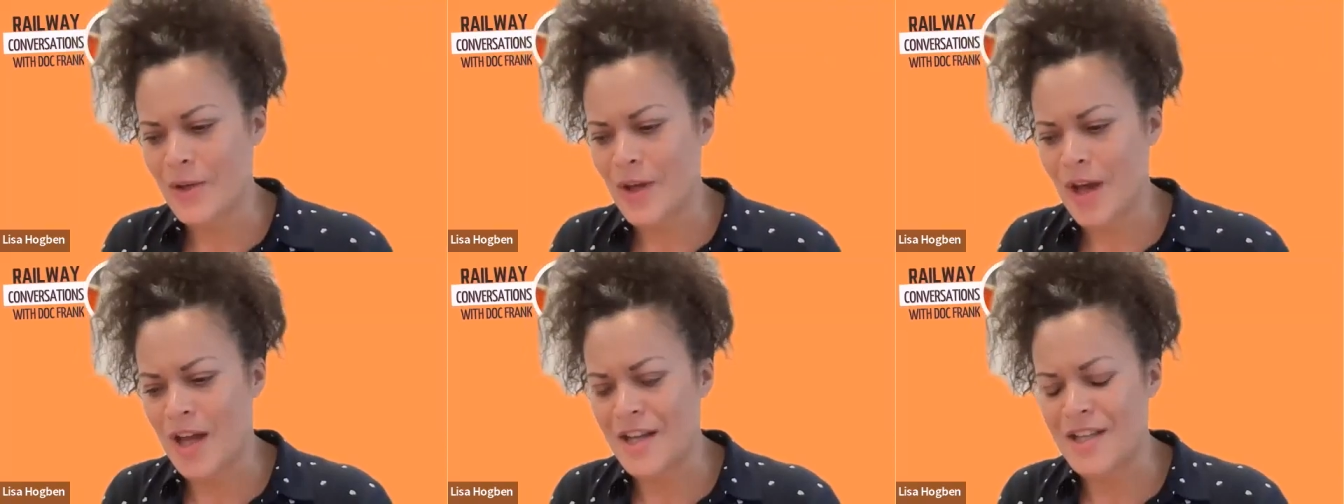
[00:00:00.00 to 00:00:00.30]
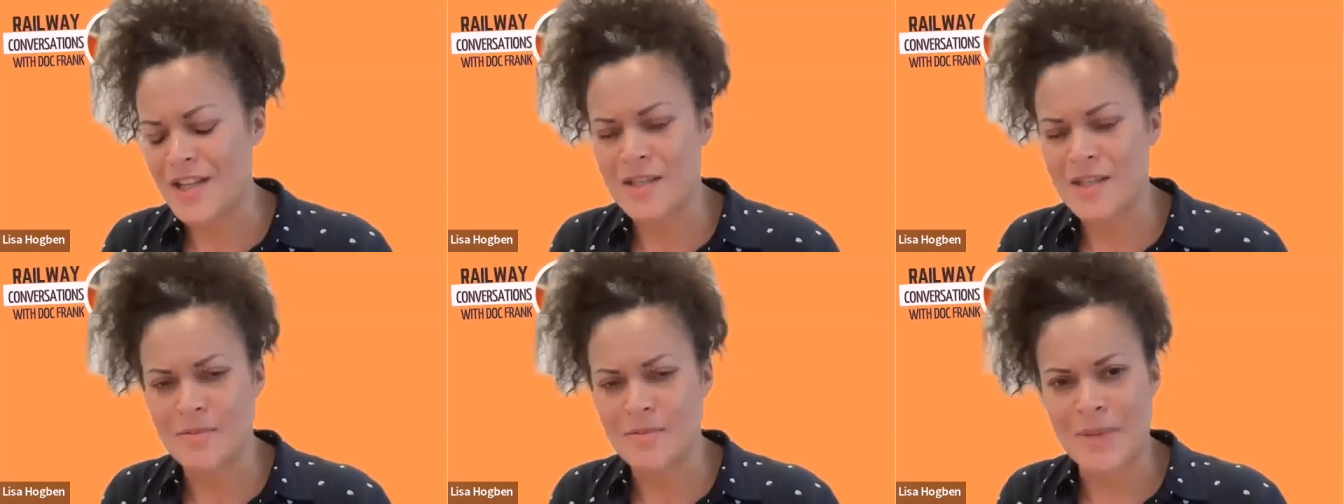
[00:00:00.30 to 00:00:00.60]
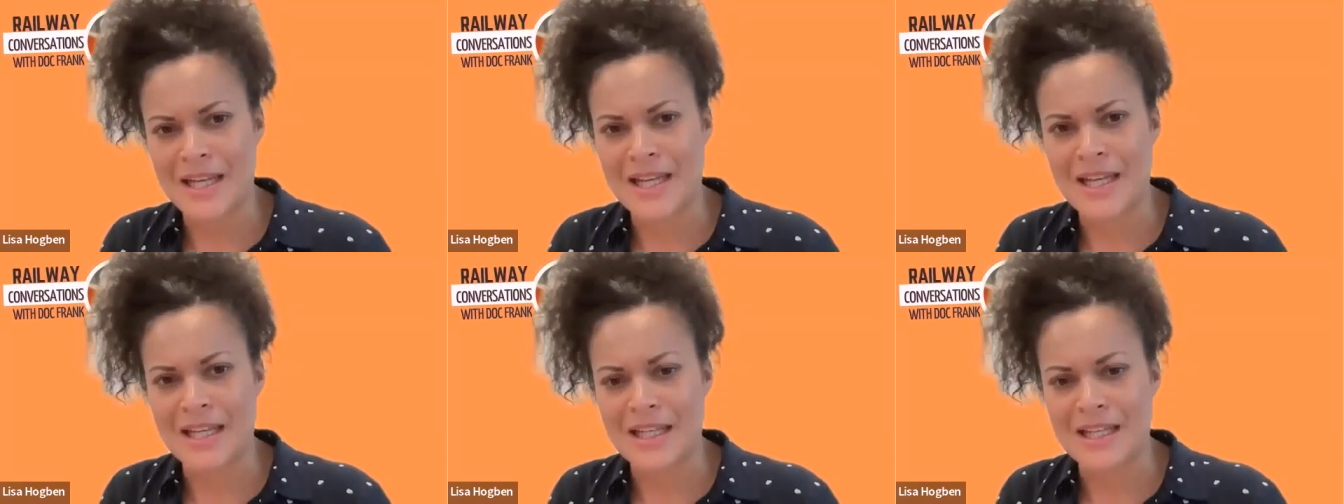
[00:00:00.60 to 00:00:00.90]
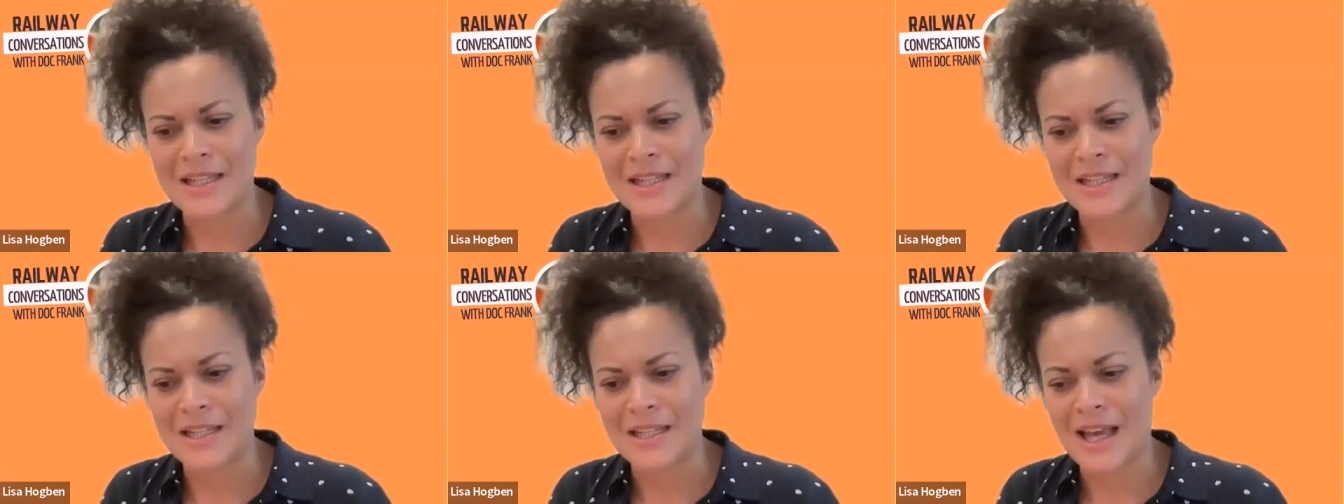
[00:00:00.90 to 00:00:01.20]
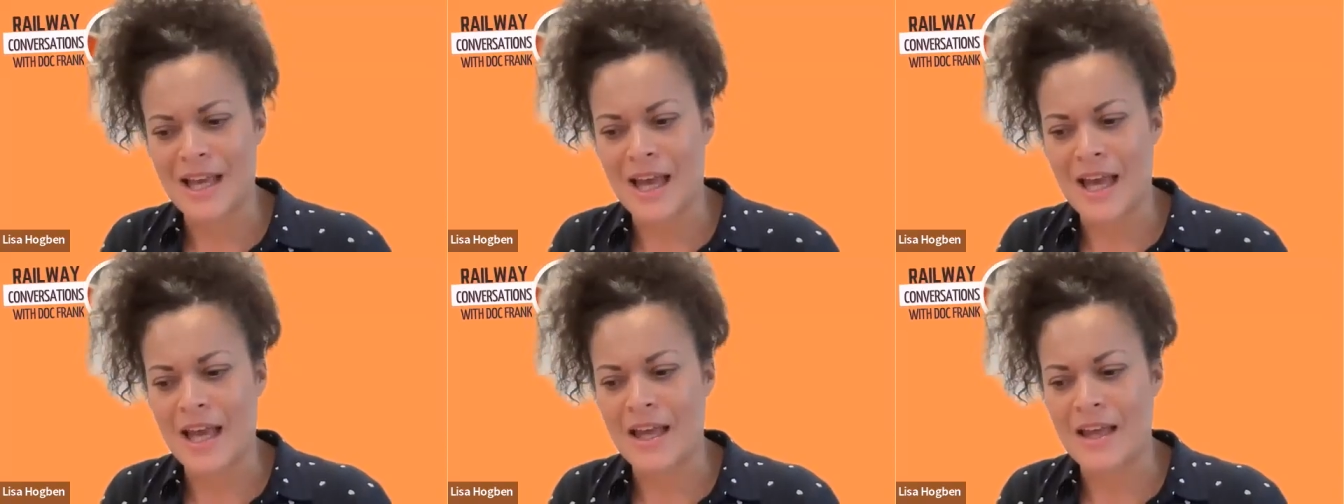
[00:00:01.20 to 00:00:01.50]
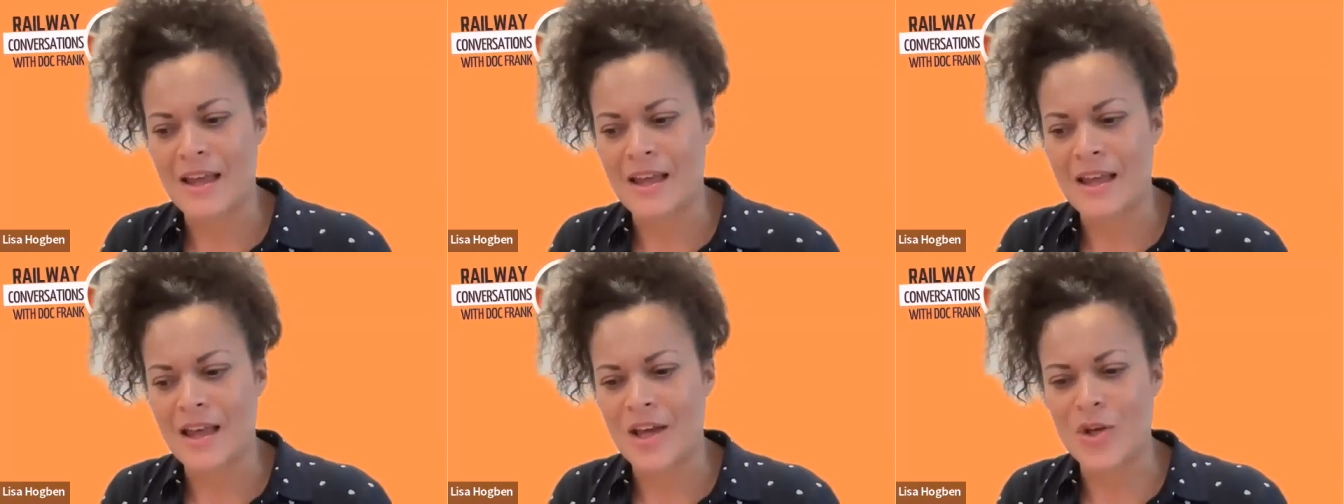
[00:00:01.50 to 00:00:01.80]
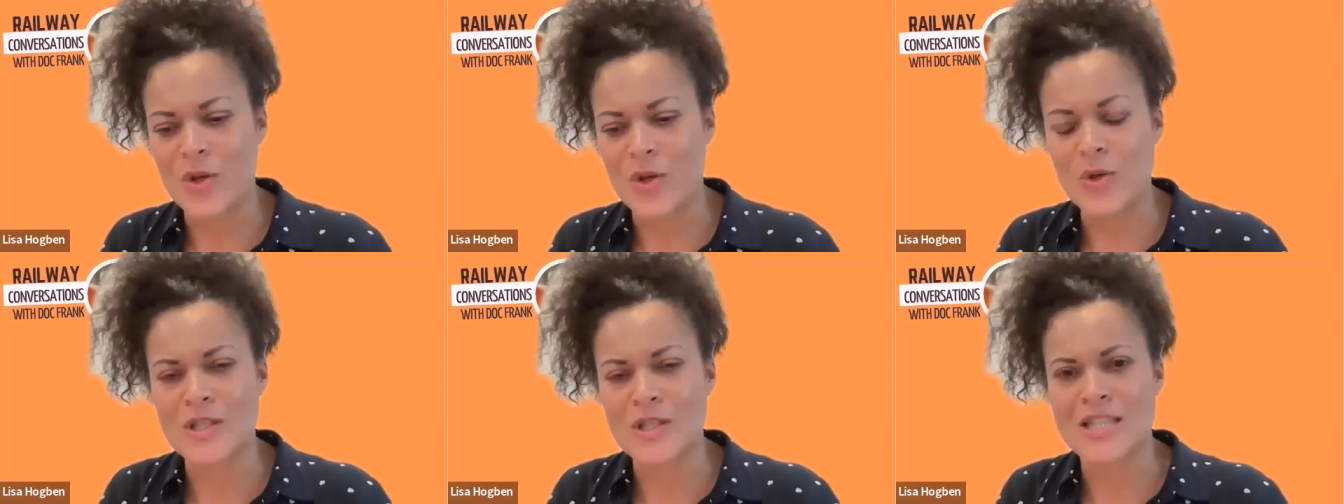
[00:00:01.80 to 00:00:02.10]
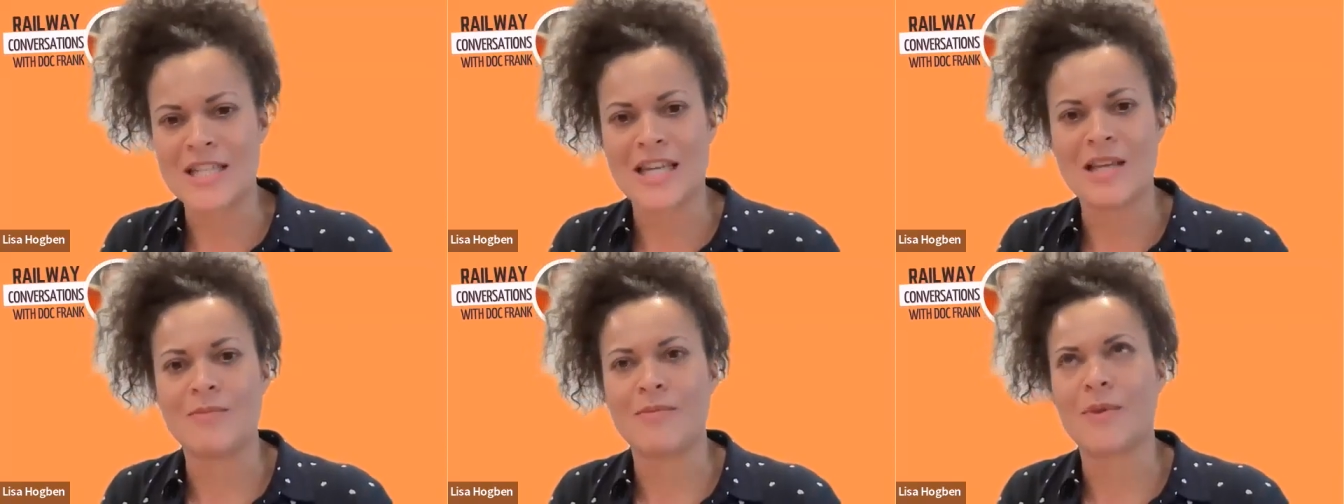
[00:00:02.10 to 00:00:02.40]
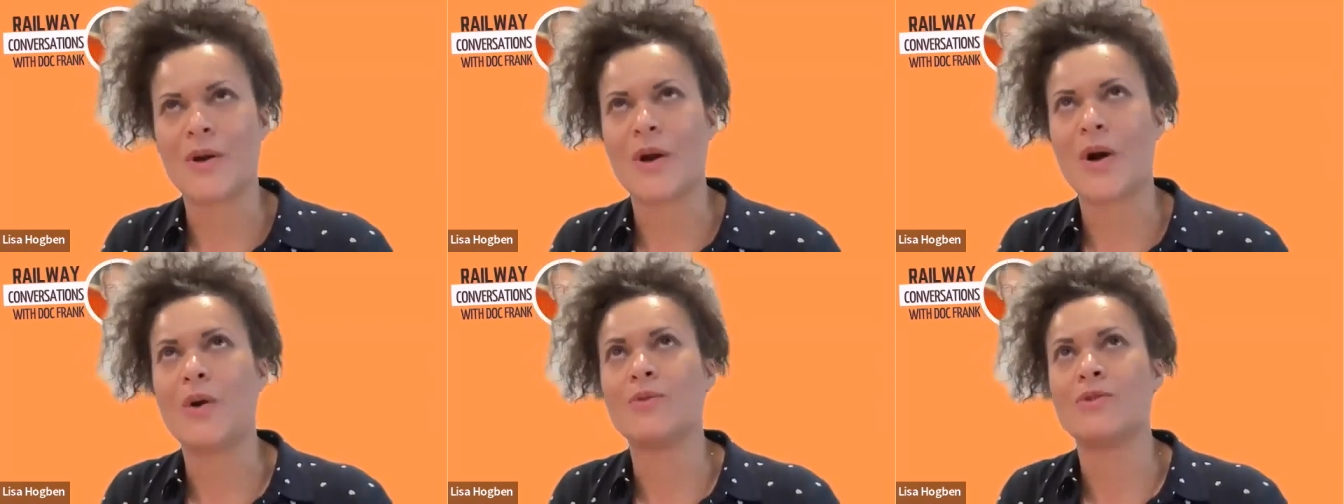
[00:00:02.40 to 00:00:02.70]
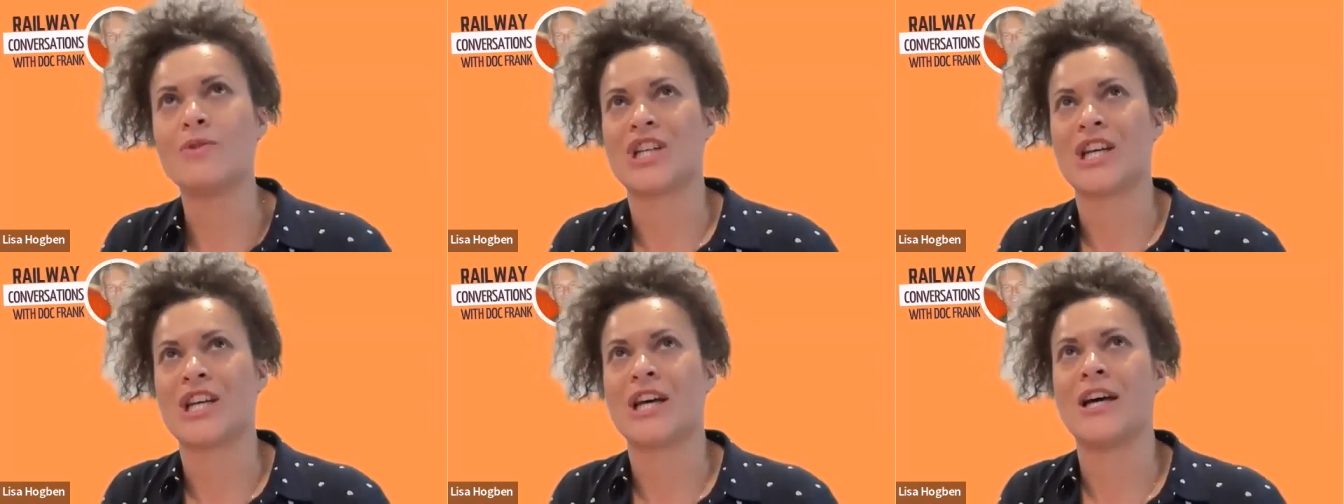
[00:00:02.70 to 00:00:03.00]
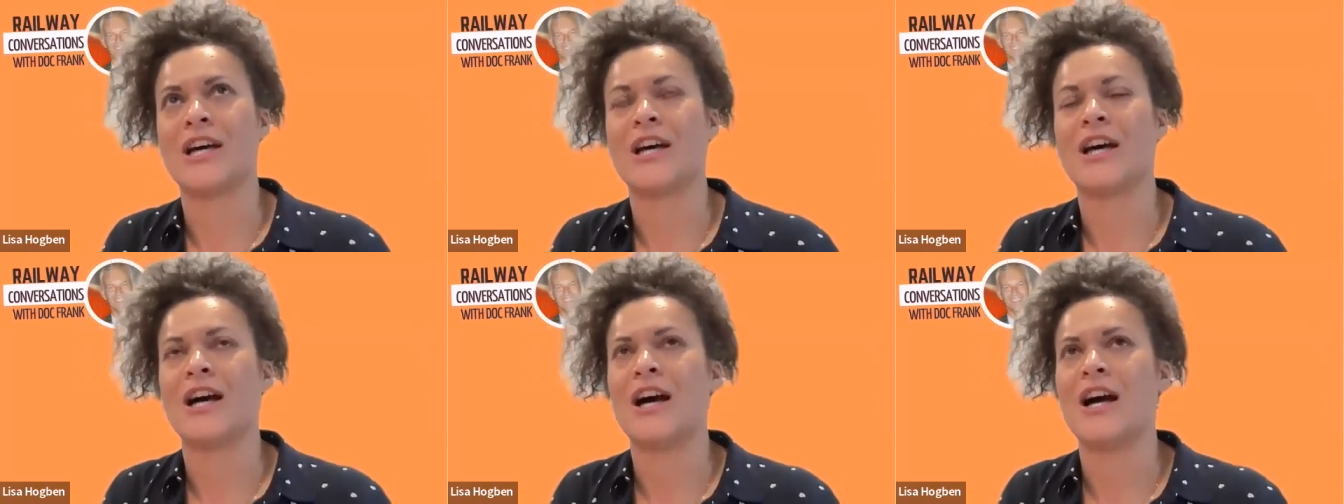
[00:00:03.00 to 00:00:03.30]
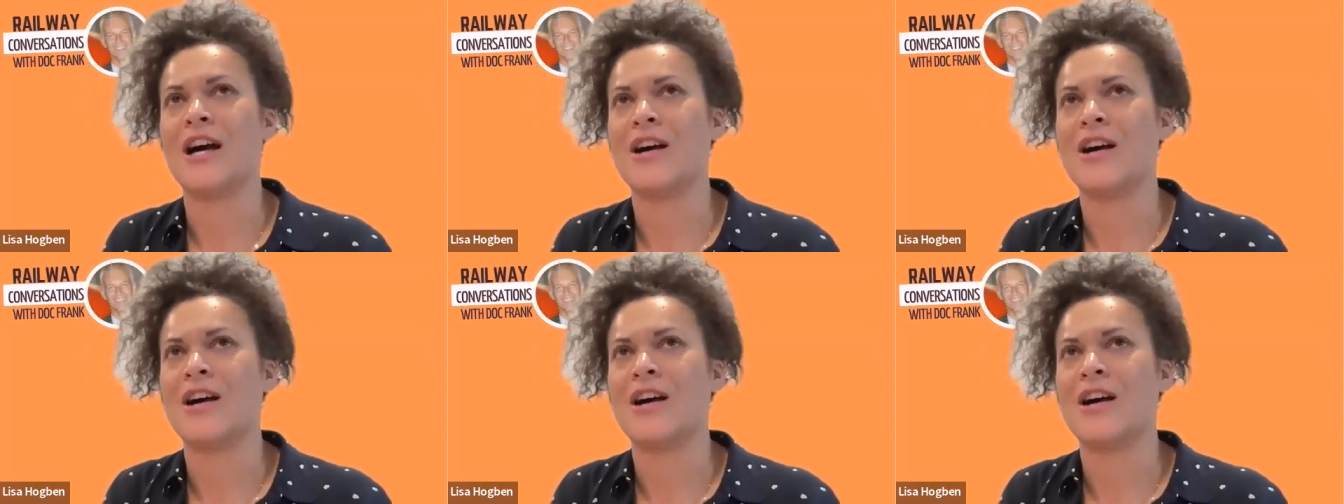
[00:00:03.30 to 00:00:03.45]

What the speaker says: underpinning a good team culture,